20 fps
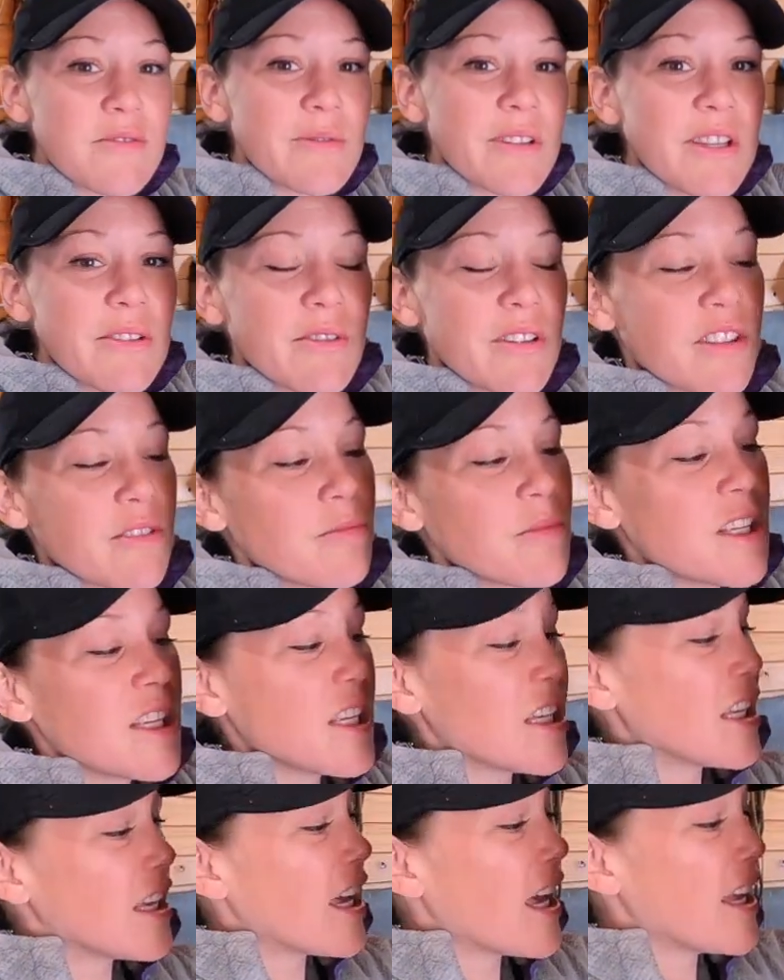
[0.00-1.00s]
sweet with
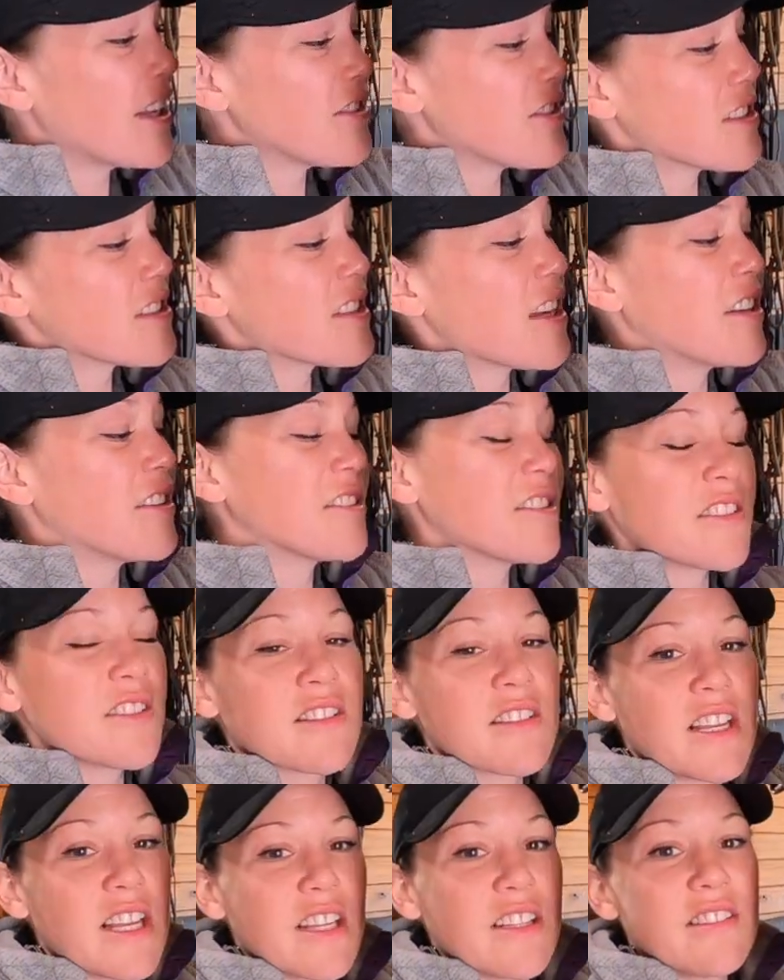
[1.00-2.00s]
me and just
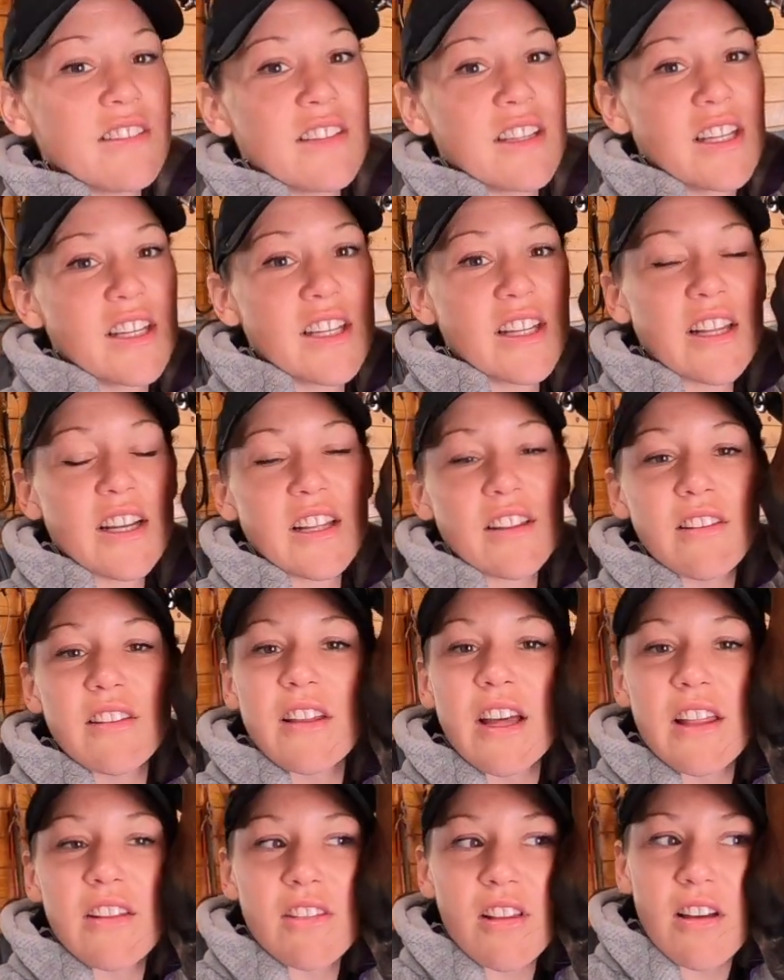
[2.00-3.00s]
understanding, and I,
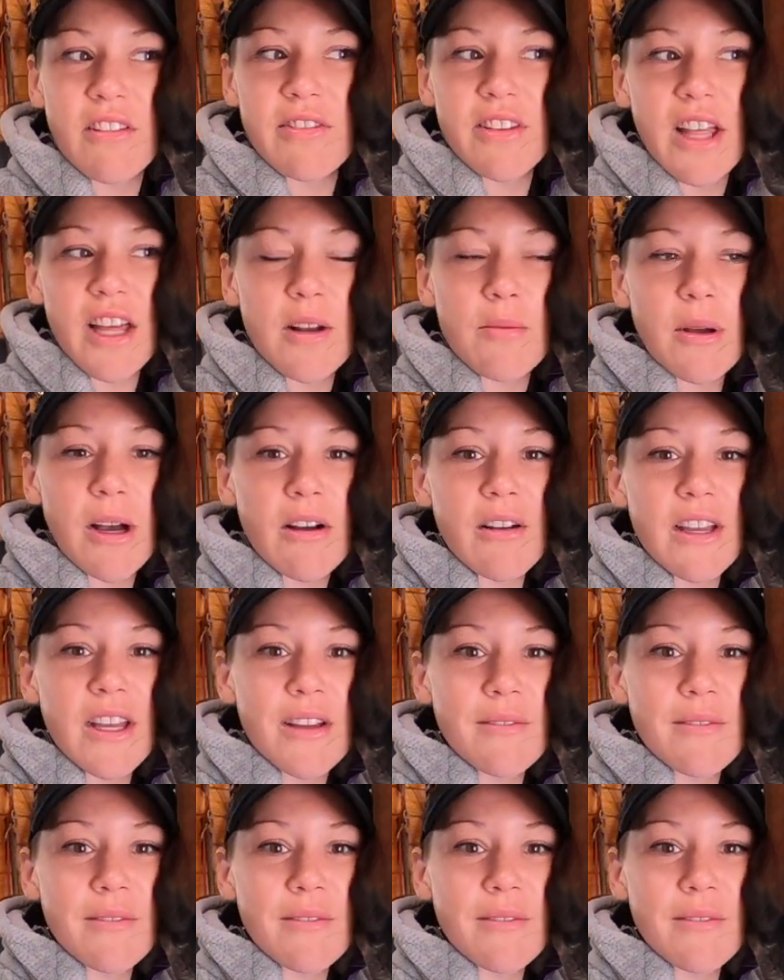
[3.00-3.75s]
I love that about